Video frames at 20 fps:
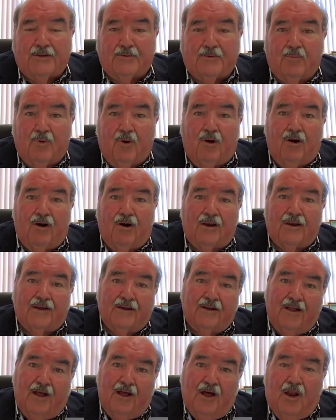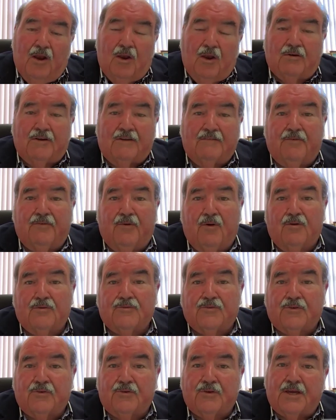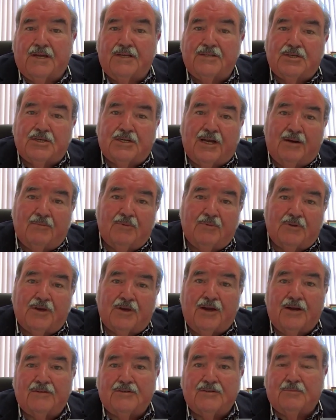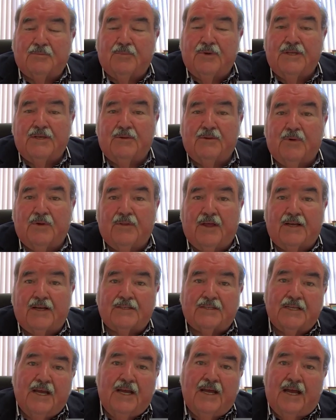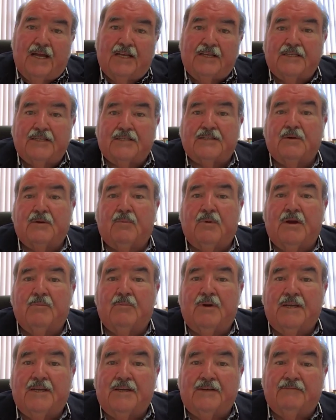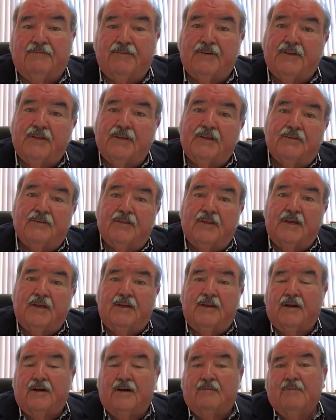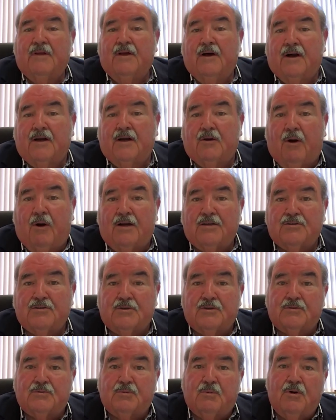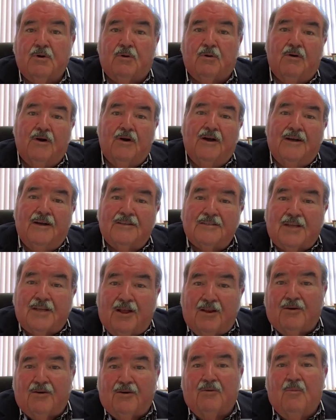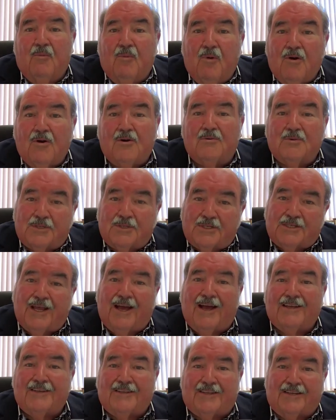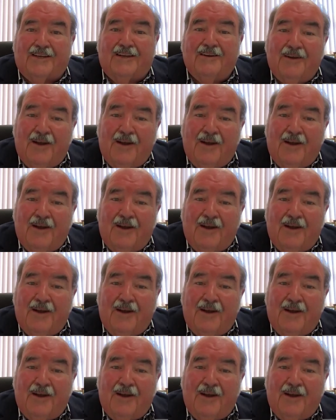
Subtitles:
to Whyalla, looking forward to catching up with council, meeting with us, and to see where we can fit into the equation as well. So look, work was starting